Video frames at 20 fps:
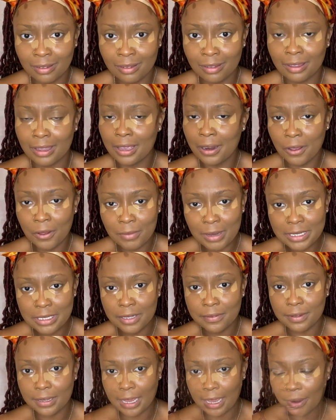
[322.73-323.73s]
and hold
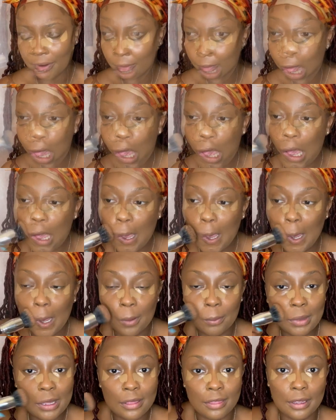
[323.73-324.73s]
myself accountable.
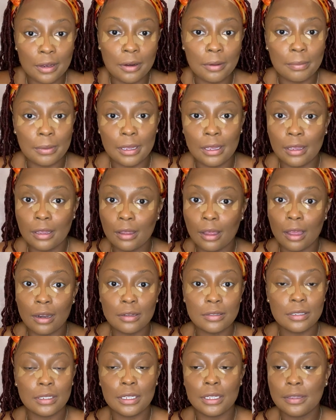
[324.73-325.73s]
In therapy,
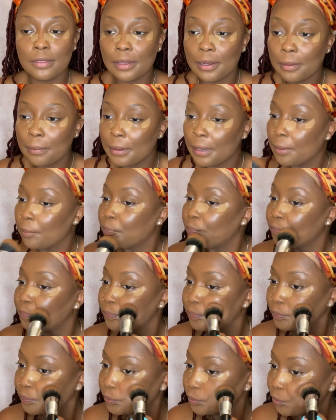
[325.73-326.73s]
honestly, therapy.
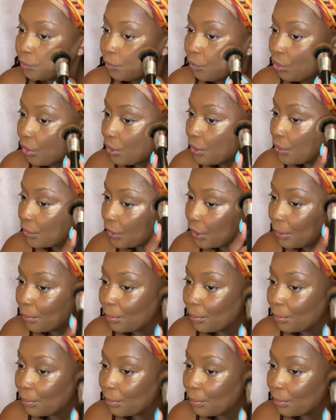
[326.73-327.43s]
I